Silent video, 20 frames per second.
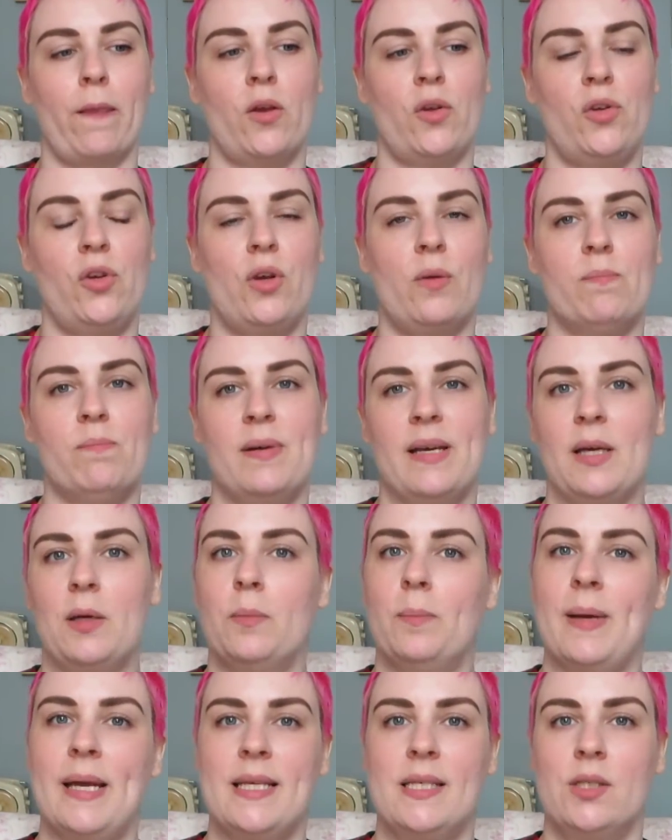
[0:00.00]
you can
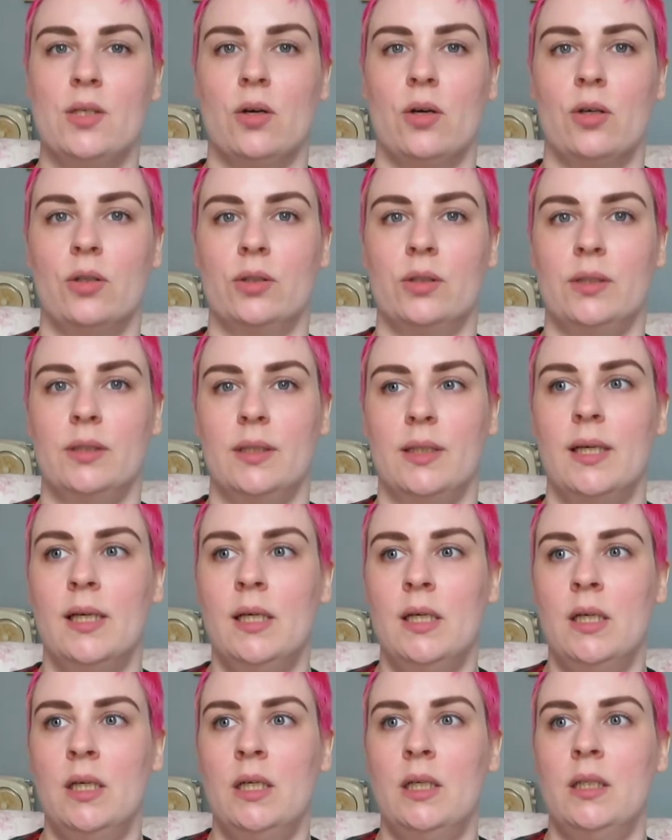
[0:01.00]
pick based on
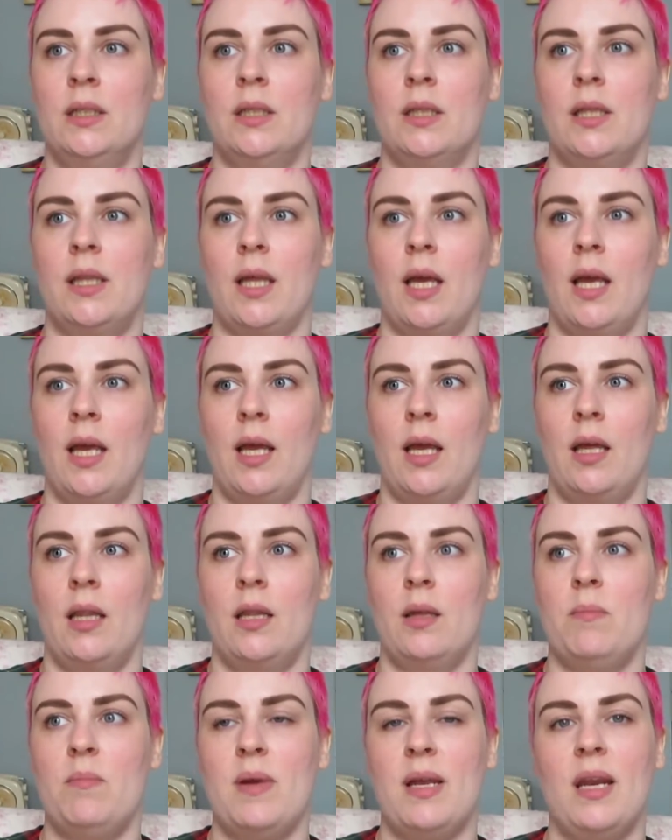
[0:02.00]
the
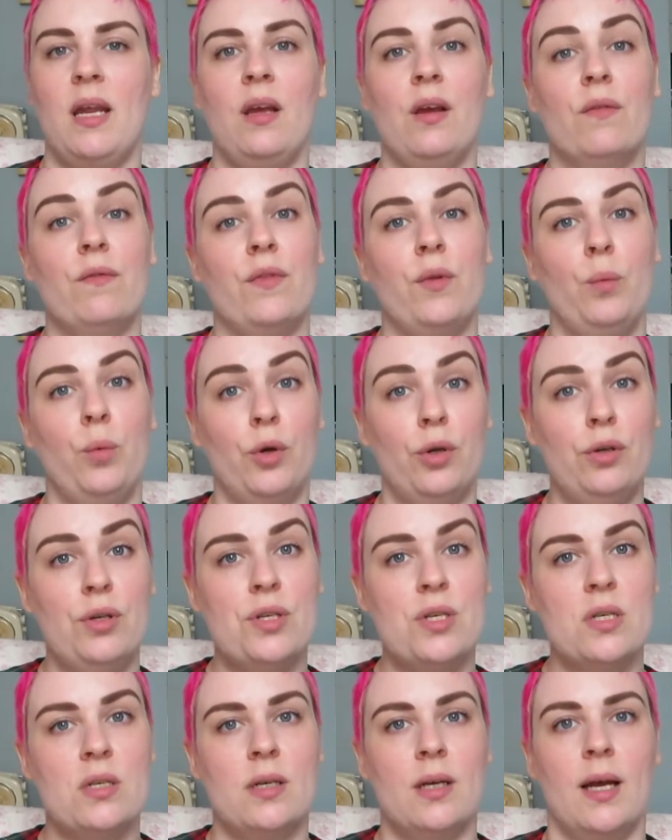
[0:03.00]
meaning of the
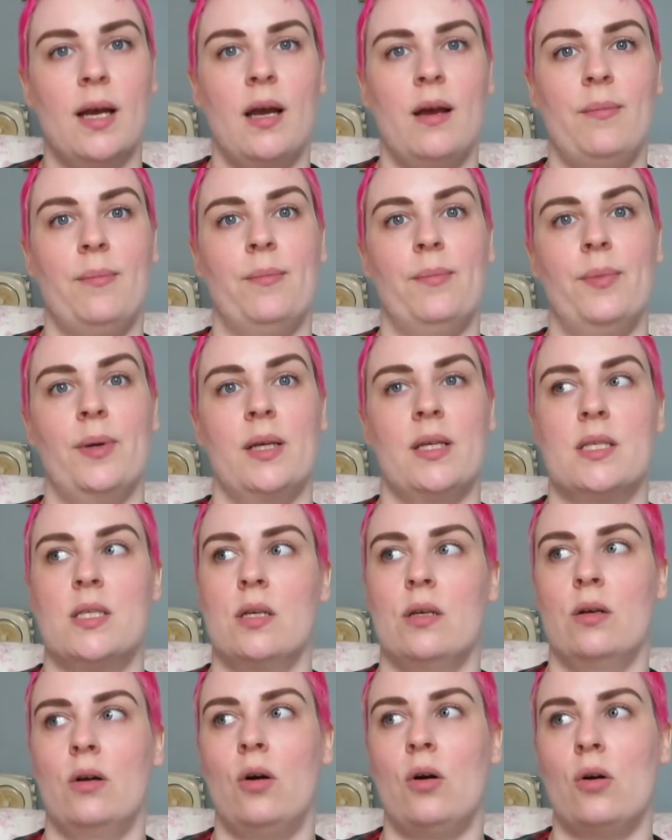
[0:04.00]
wood, because
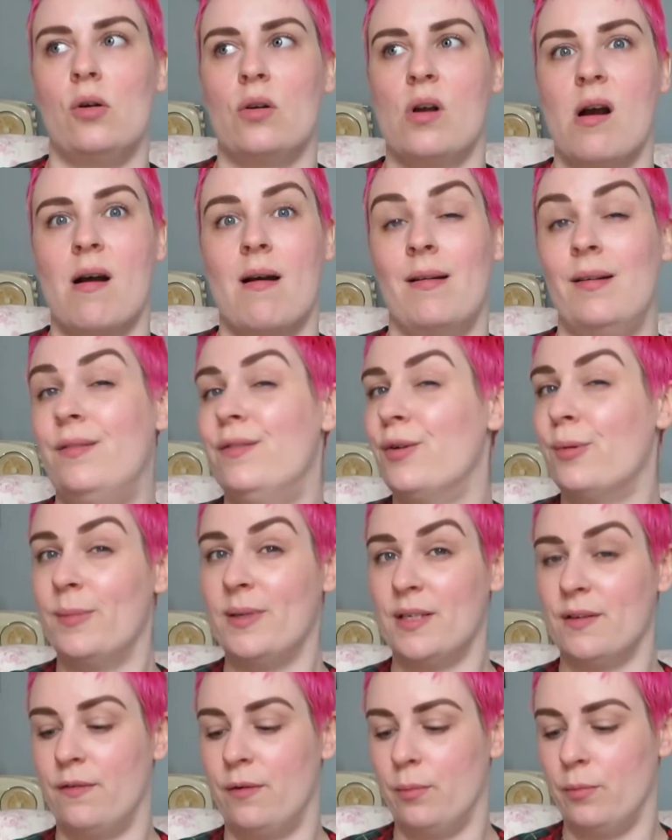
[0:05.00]
they're all carved from a
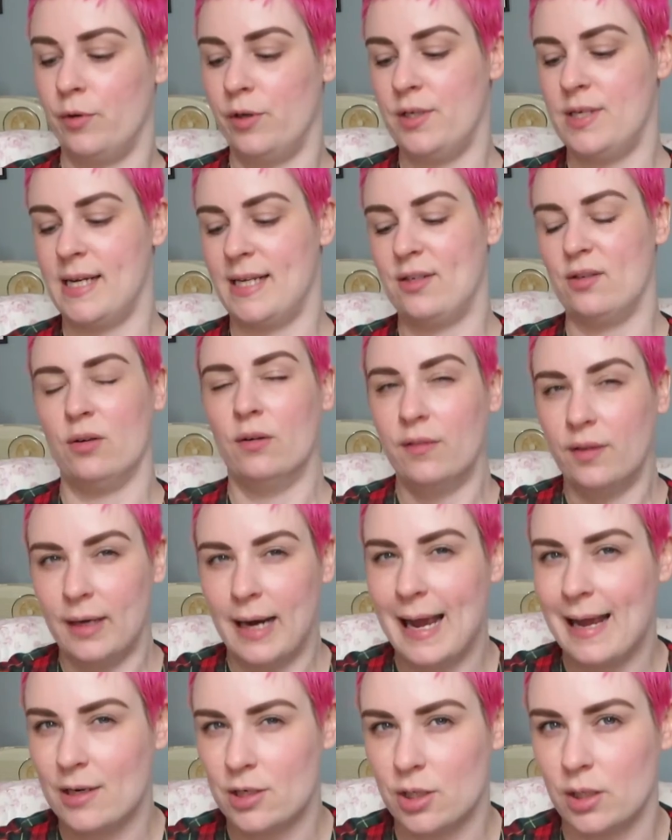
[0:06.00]
different wood. I don't know if
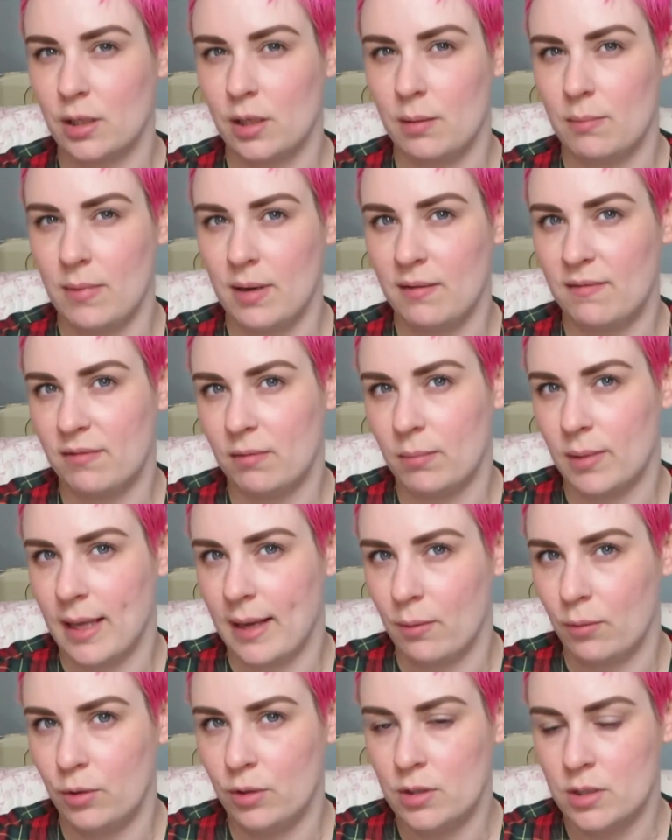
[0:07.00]
they're actually made from
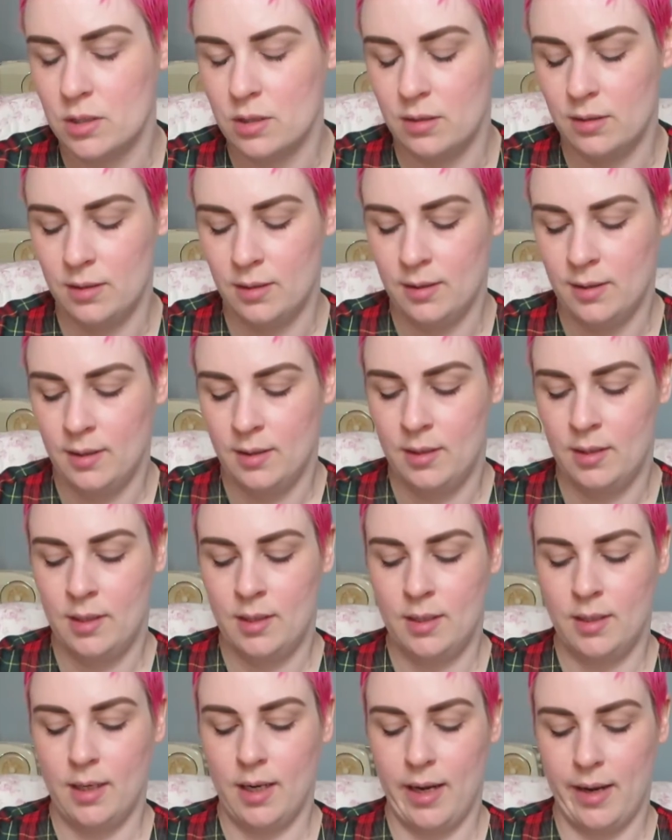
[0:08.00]
that wood.
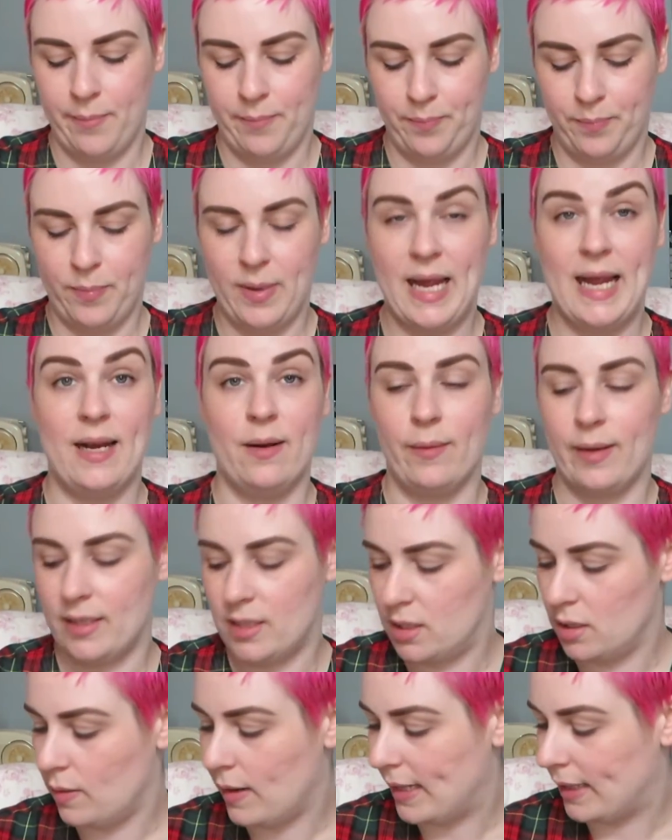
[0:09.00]
But anyway,
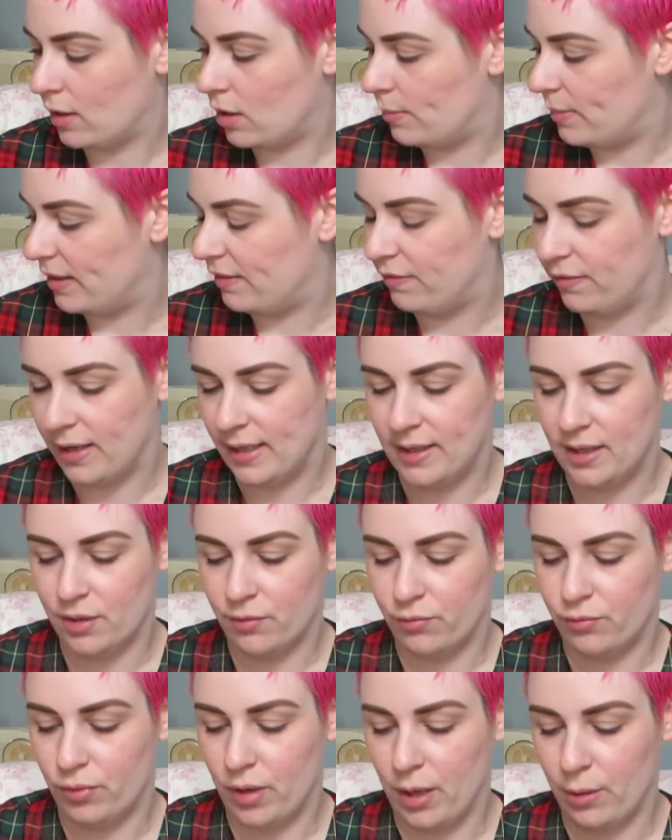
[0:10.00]
so I got my friend
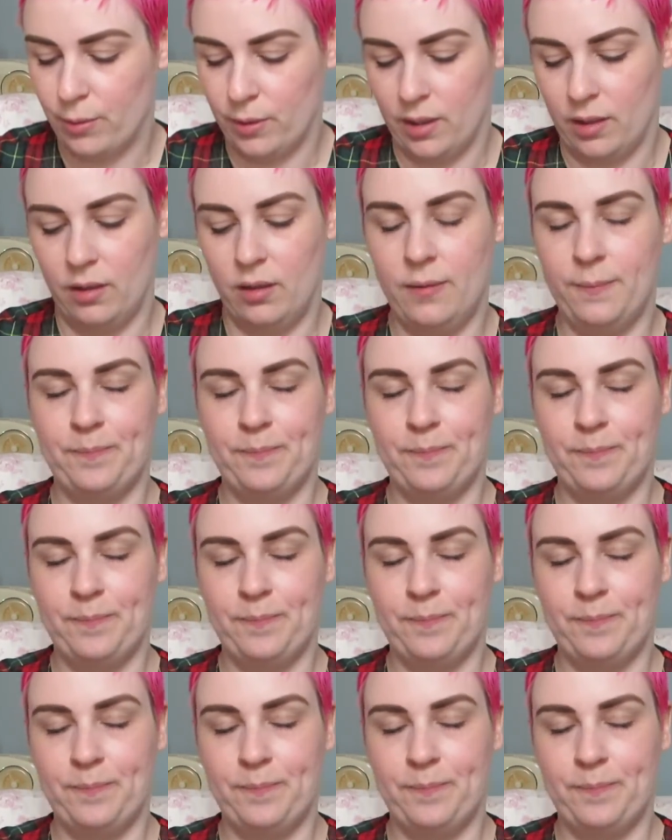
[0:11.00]
the Rowan